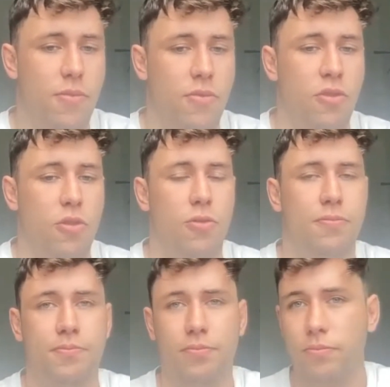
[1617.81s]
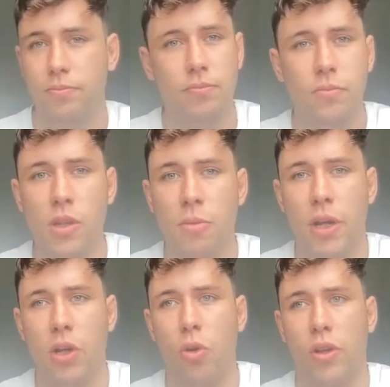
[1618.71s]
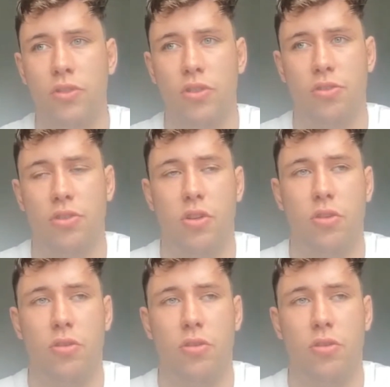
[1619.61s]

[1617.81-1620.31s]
So my goal is just